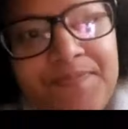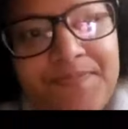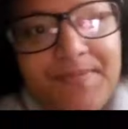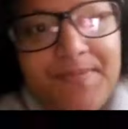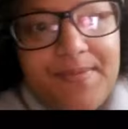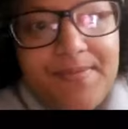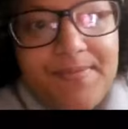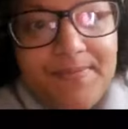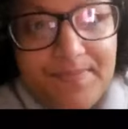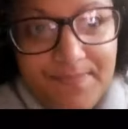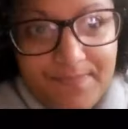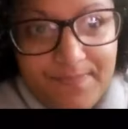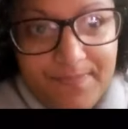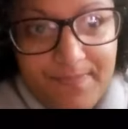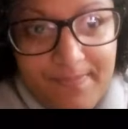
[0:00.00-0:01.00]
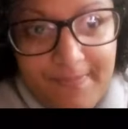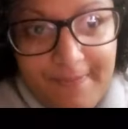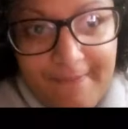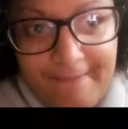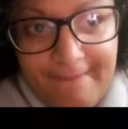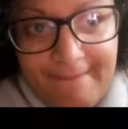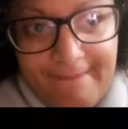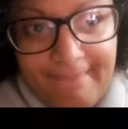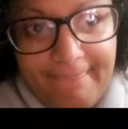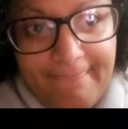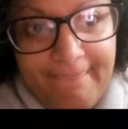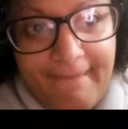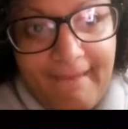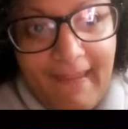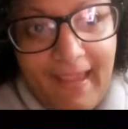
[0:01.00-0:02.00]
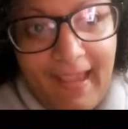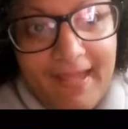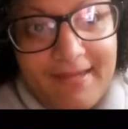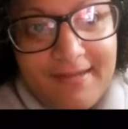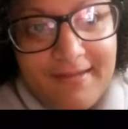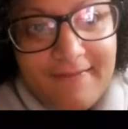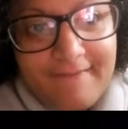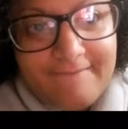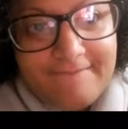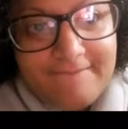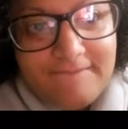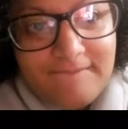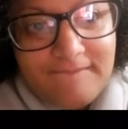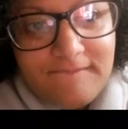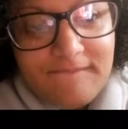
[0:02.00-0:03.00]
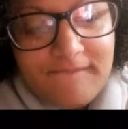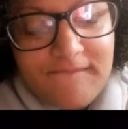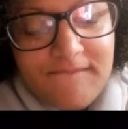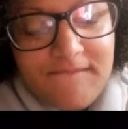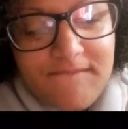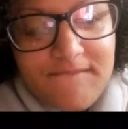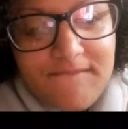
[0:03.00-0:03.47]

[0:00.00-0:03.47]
Nothing is said.